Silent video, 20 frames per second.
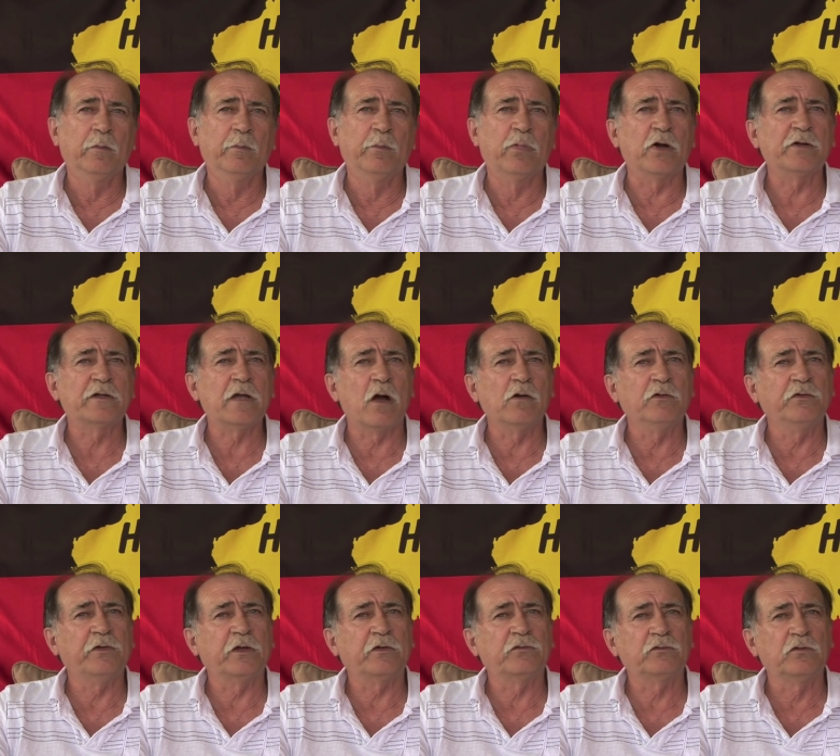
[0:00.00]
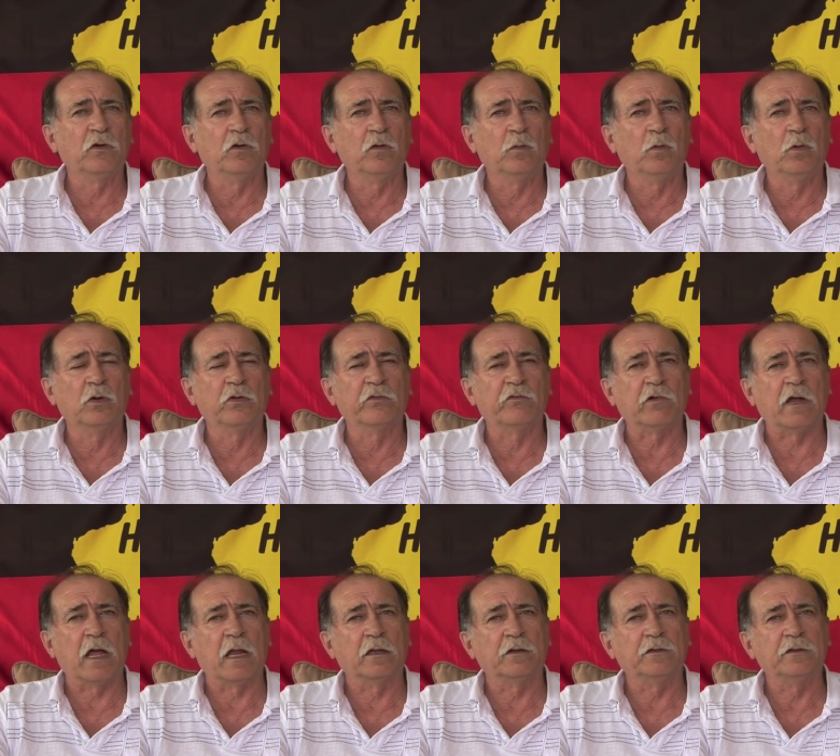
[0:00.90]
by going to this external world of
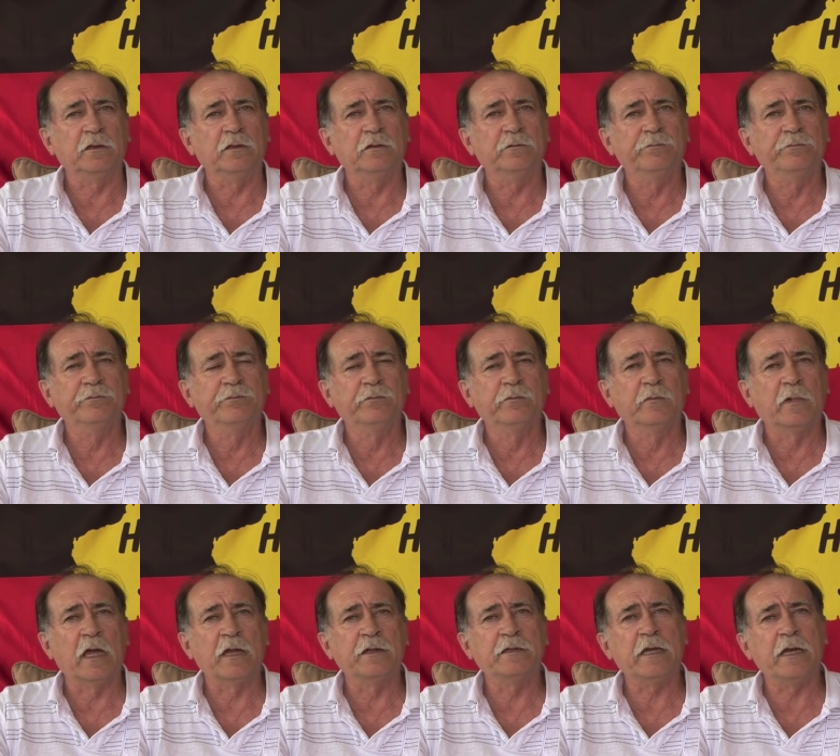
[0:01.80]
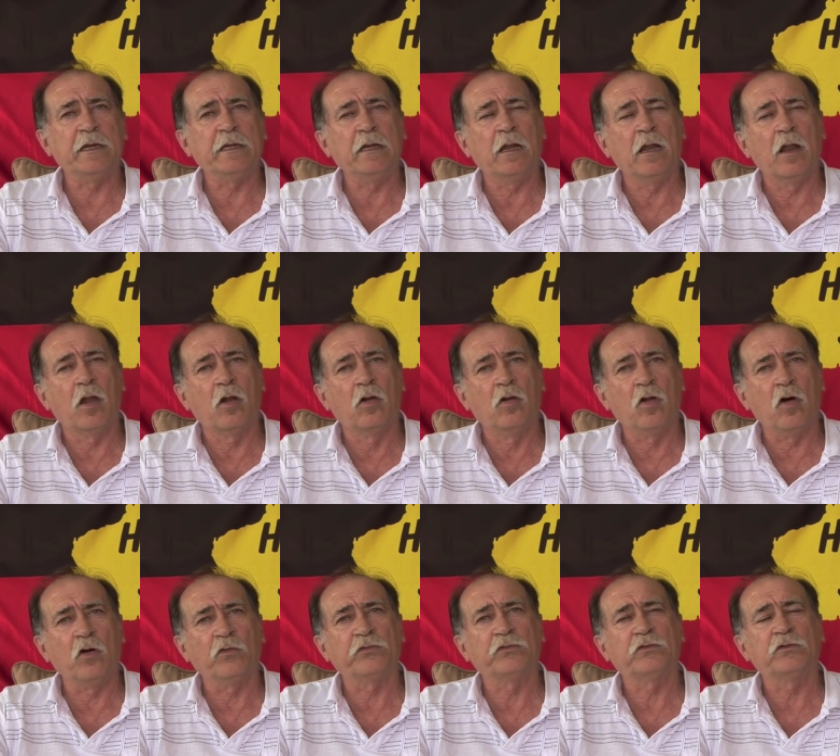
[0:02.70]
reality and getting
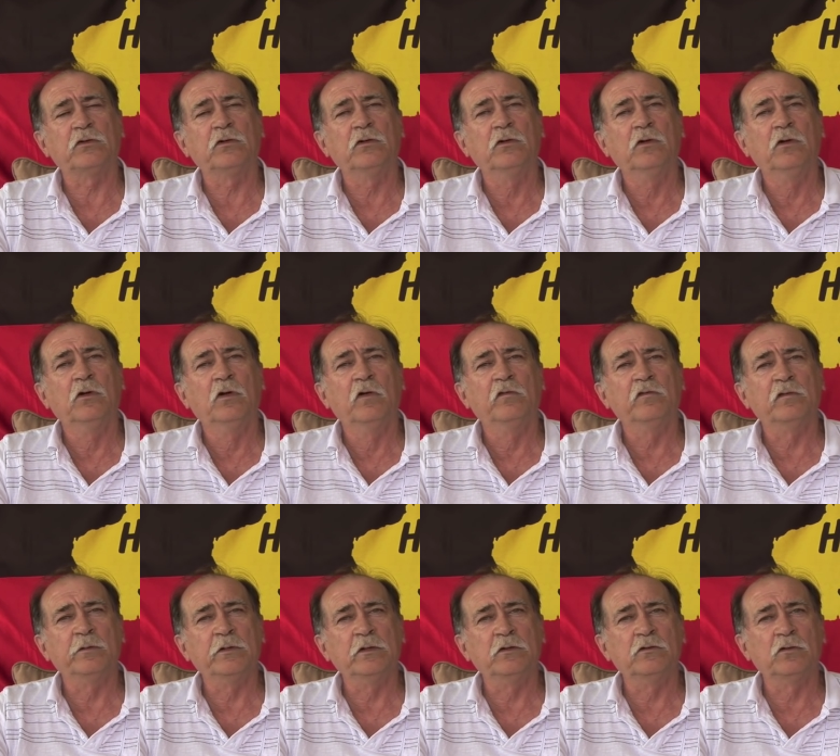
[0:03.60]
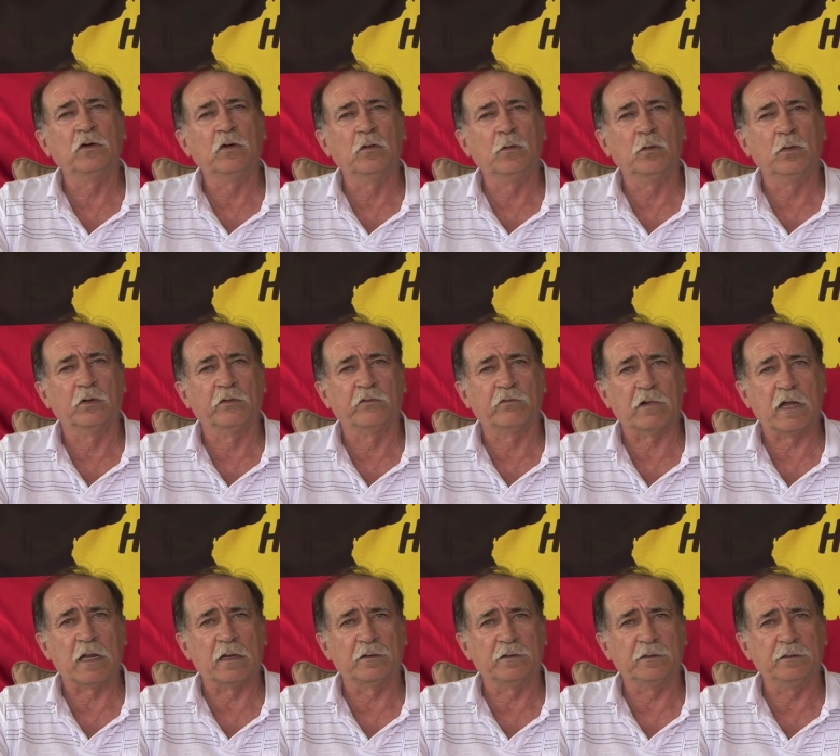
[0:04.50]
lost from the internal world of
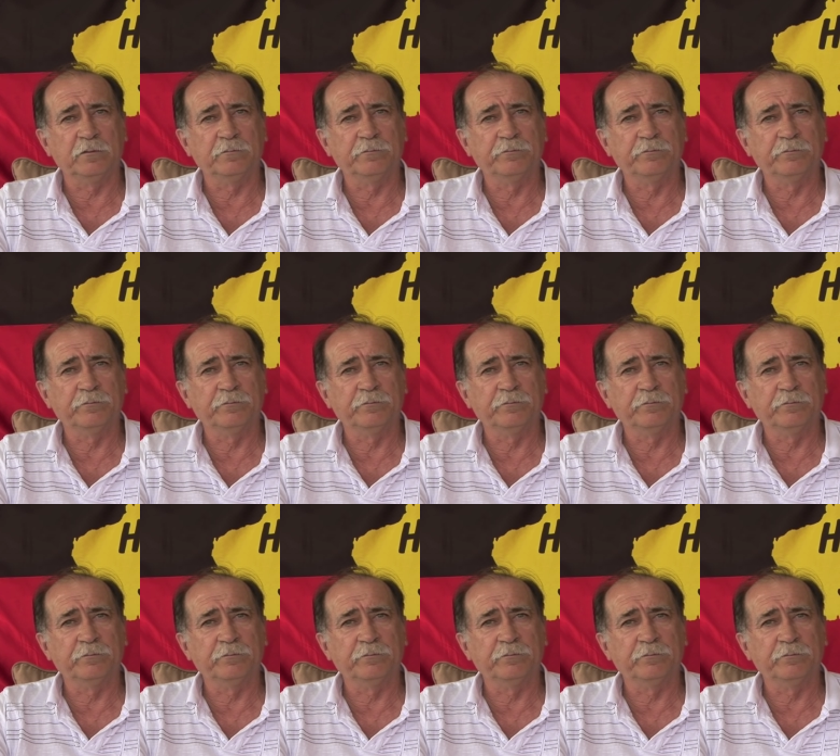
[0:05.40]
reality.